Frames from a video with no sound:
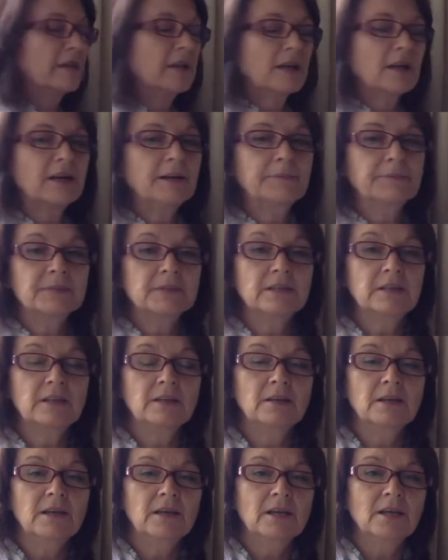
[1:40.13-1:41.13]
that comes in.
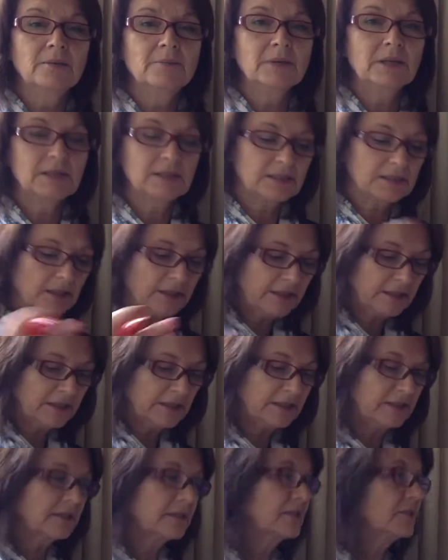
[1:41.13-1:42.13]
Because
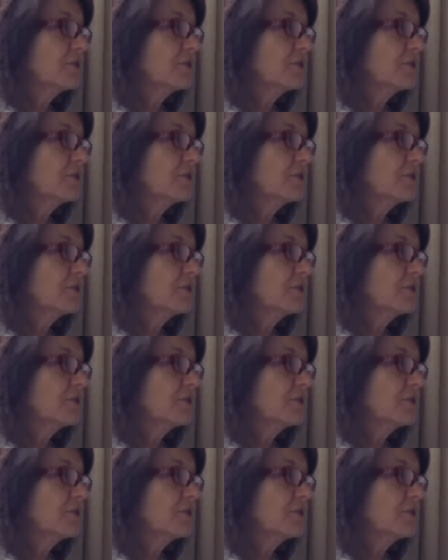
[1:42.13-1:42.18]
scientists